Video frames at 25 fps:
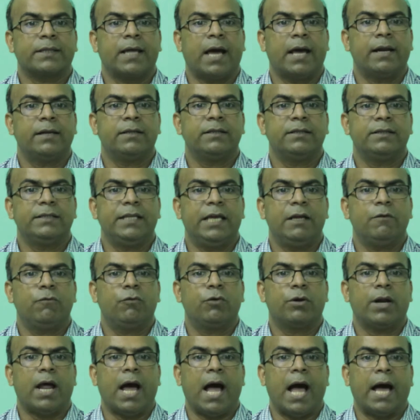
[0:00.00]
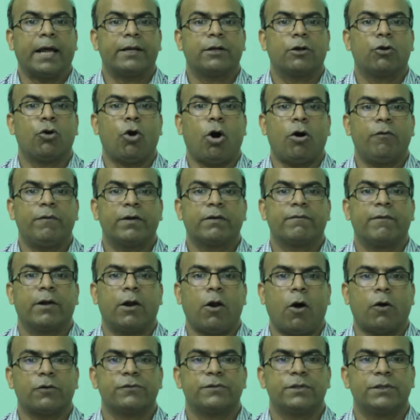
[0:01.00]
than they would at lower
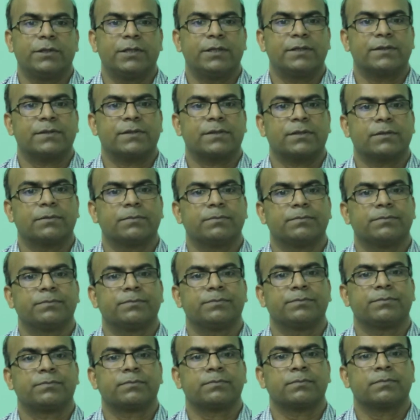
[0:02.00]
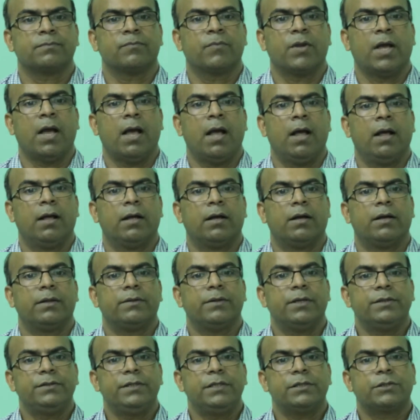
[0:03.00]
velocities.
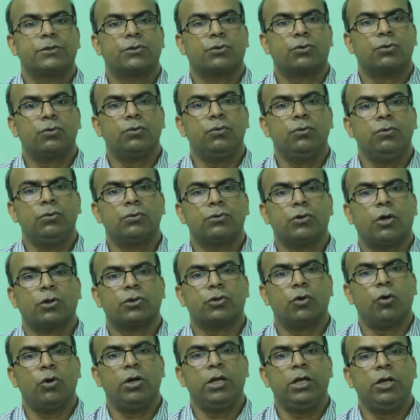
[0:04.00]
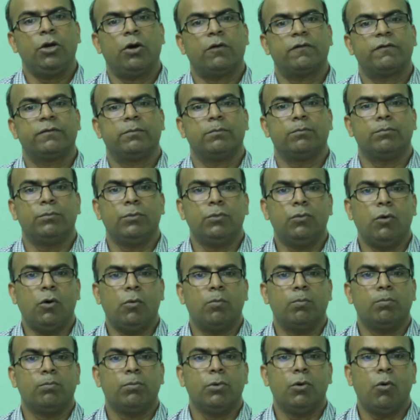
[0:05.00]
This is true not only of
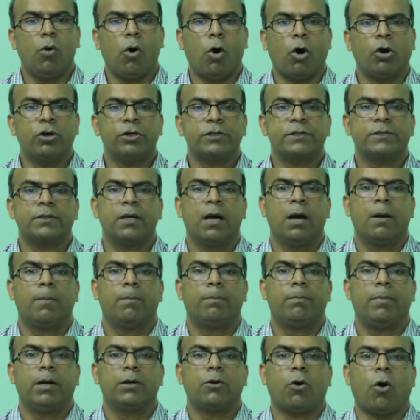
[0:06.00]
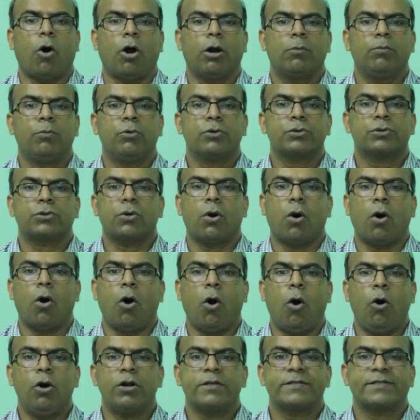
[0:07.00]
muons, but almost
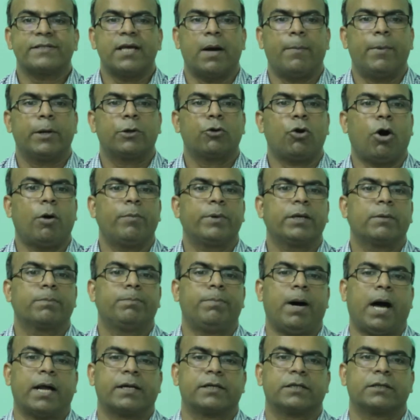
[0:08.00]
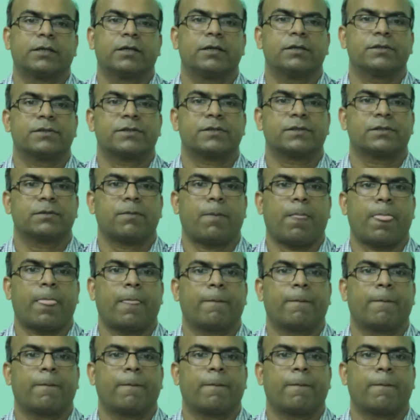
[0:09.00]
all subatomic particles.